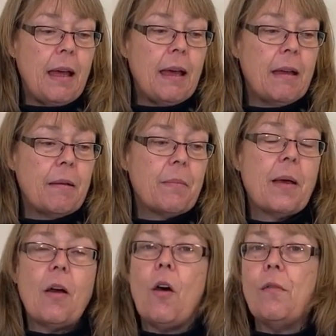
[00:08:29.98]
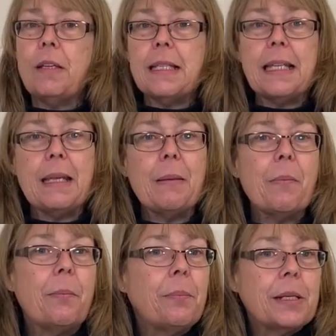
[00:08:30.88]
Obviously
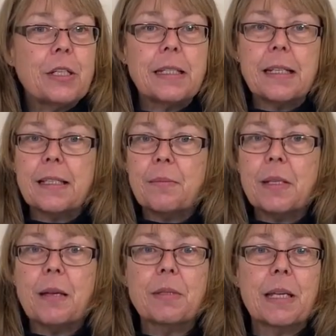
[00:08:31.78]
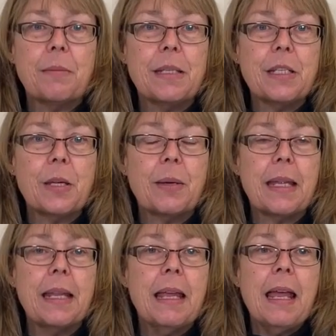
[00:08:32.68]
budget does sometimes come into
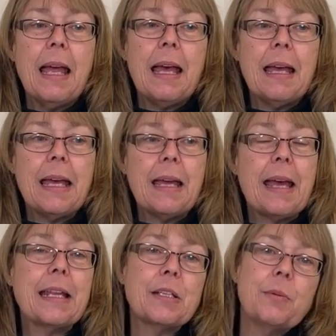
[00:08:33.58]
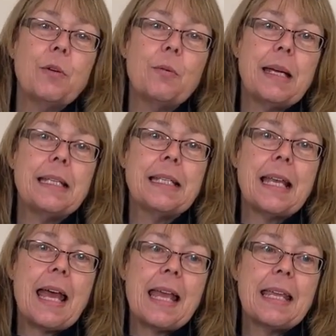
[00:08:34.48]
it, and as we always
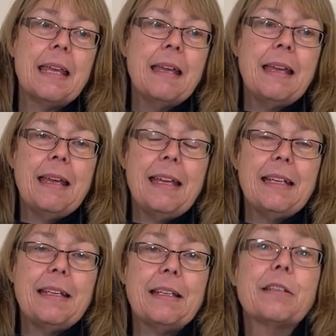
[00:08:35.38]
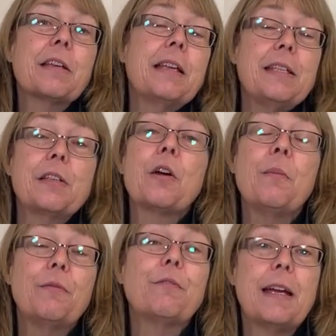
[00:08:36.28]
say, it's a
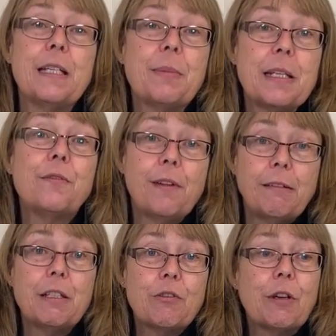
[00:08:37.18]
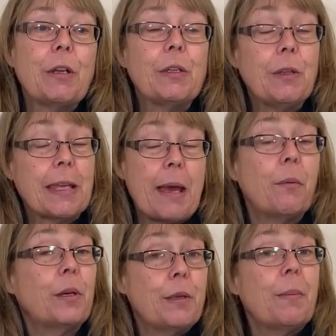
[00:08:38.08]
common phrase, but it's very true. You get
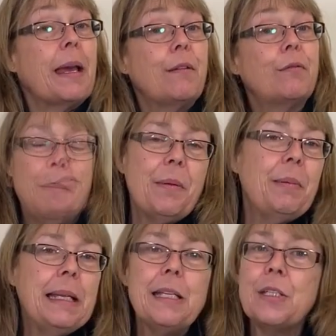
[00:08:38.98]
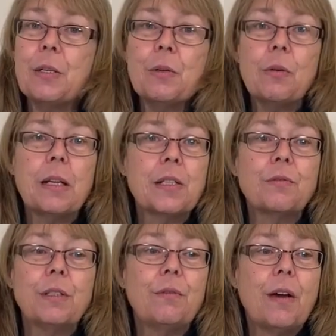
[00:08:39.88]
what you pay for. But please do call us
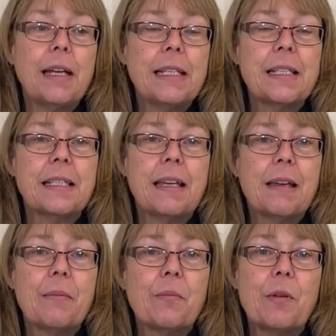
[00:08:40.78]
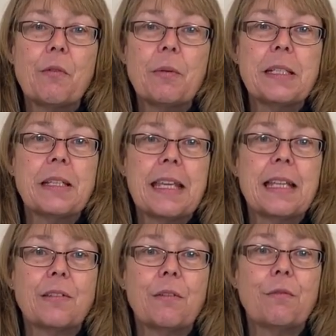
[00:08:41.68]
for advice. We're always at the
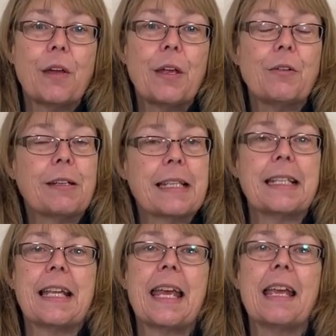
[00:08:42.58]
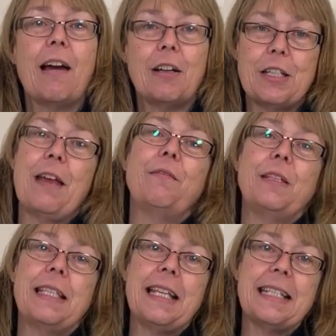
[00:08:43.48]
end of the phone, or as I say, our chat
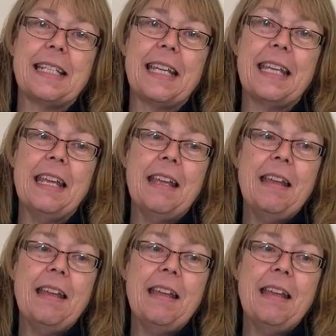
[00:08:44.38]
facility.